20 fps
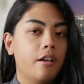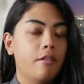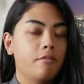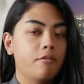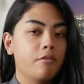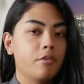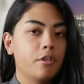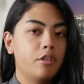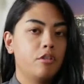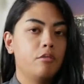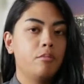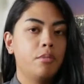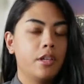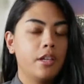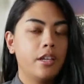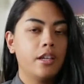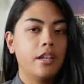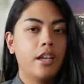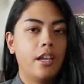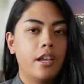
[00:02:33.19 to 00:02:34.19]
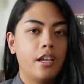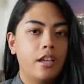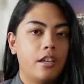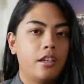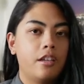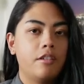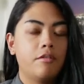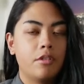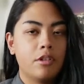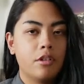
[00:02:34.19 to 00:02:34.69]
for you being
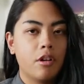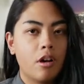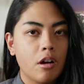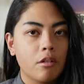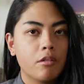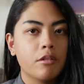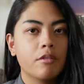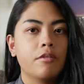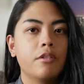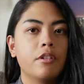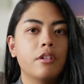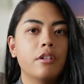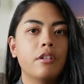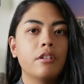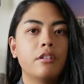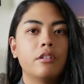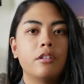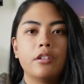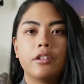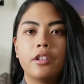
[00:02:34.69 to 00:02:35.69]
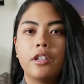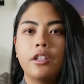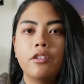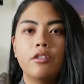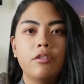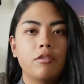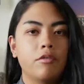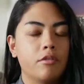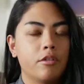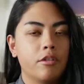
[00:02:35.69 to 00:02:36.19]
a photographer looking
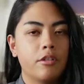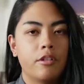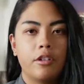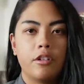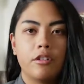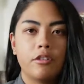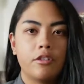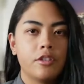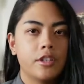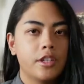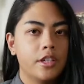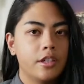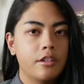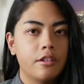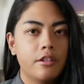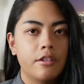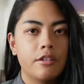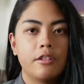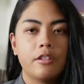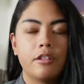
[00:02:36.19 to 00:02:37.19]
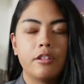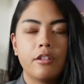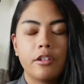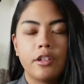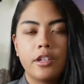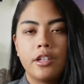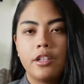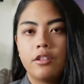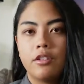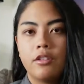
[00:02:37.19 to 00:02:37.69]
to further your skills,
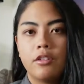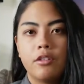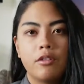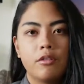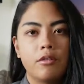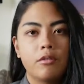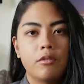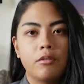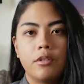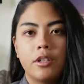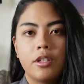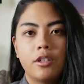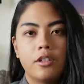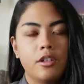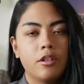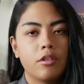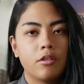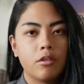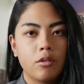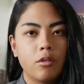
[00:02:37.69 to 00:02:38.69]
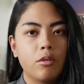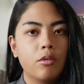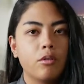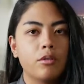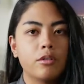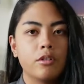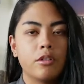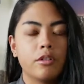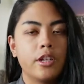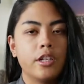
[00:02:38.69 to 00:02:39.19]
looking to get to your
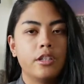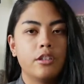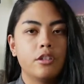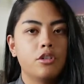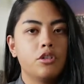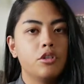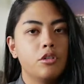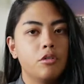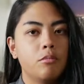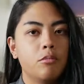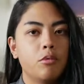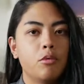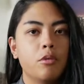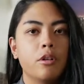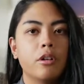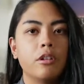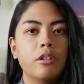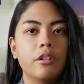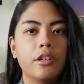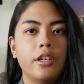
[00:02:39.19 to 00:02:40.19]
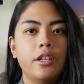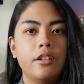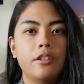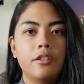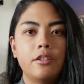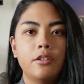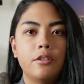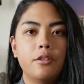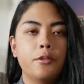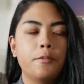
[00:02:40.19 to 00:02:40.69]
goals, looking to shoot more, looking
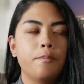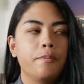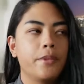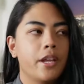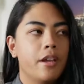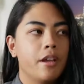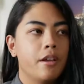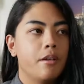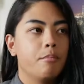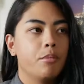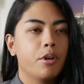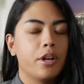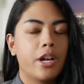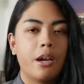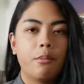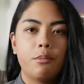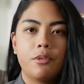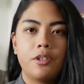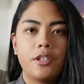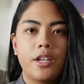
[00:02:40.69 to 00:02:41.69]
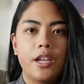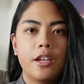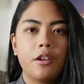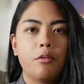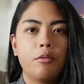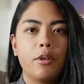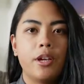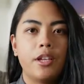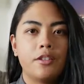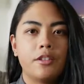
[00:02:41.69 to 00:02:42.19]
to perhaps take
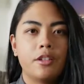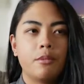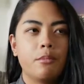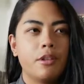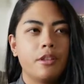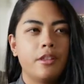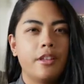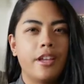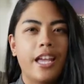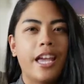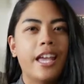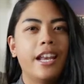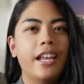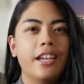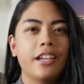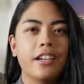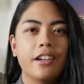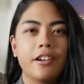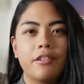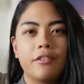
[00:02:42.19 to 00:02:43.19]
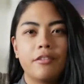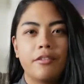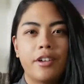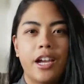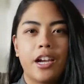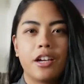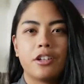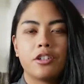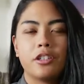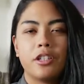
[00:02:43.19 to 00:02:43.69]
away some of the headache of
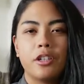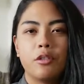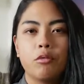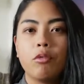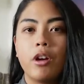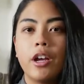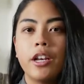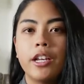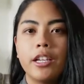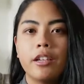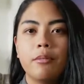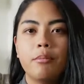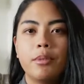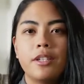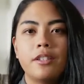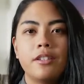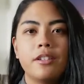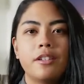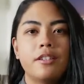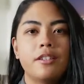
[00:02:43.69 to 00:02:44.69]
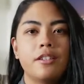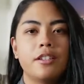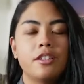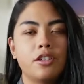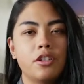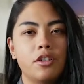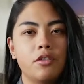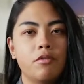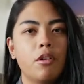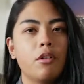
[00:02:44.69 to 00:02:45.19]
actually running a business and
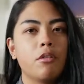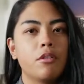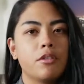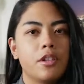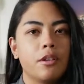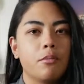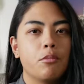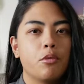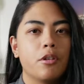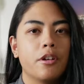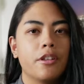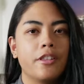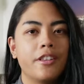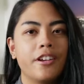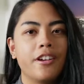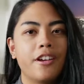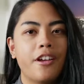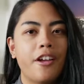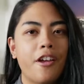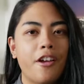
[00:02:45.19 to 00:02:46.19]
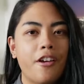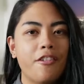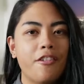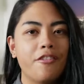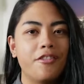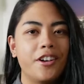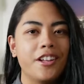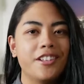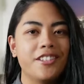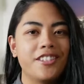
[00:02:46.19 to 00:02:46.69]
just focusing more on the
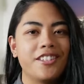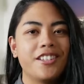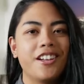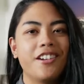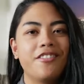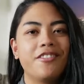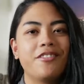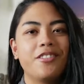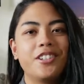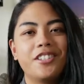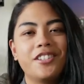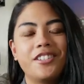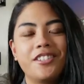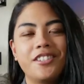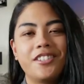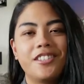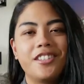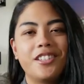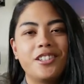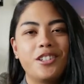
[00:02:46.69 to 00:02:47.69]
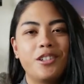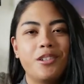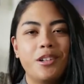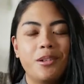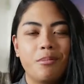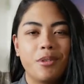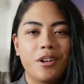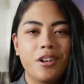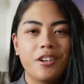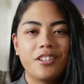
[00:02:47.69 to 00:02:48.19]
fun stuff, which is the
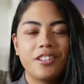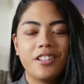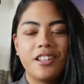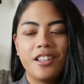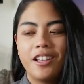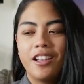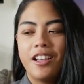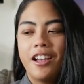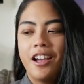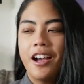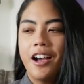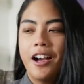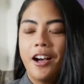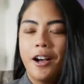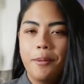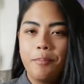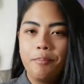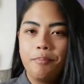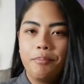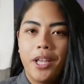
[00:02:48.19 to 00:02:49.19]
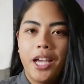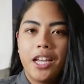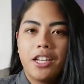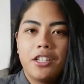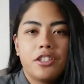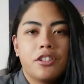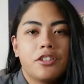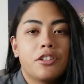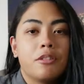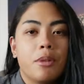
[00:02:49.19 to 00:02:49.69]
shooting part. And
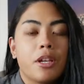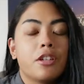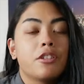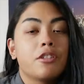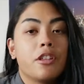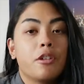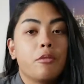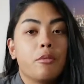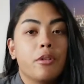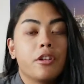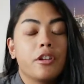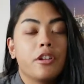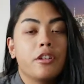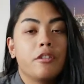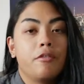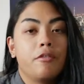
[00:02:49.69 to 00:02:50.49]
it's just to make sure that we're a good